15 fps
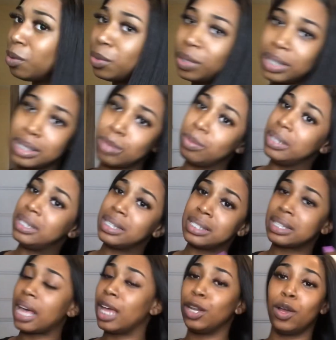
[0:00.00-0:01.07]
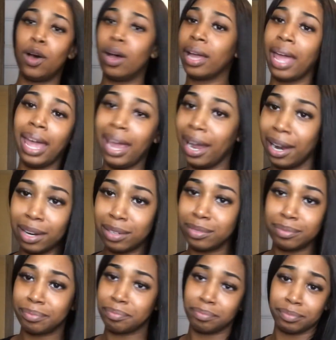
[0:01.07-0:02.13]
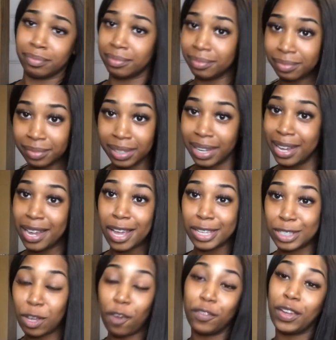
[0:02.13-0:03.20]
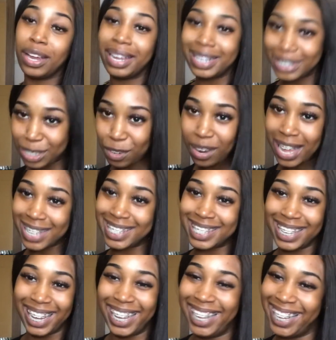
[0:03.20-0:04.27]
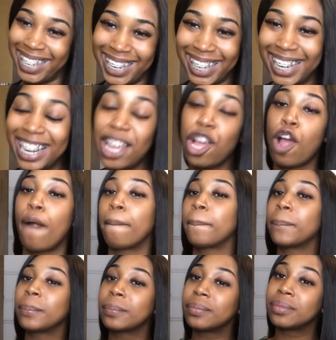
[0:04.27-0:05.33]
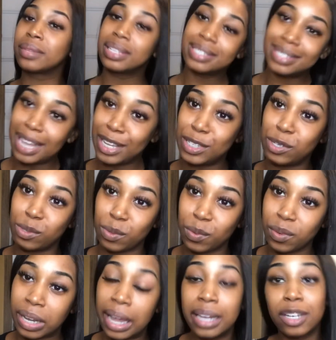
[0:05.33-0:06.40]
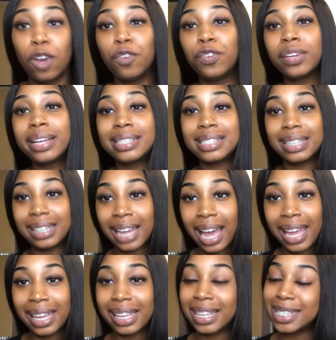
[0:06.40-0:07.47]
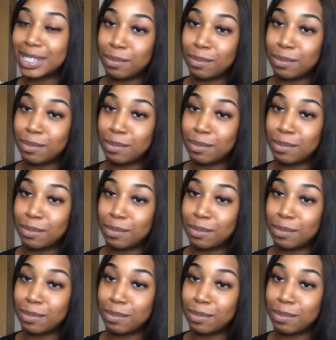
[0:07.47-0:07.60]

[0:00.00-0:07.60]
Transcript: this. We just got long hair. So if you're interested, stay tuned. And don't forget to like and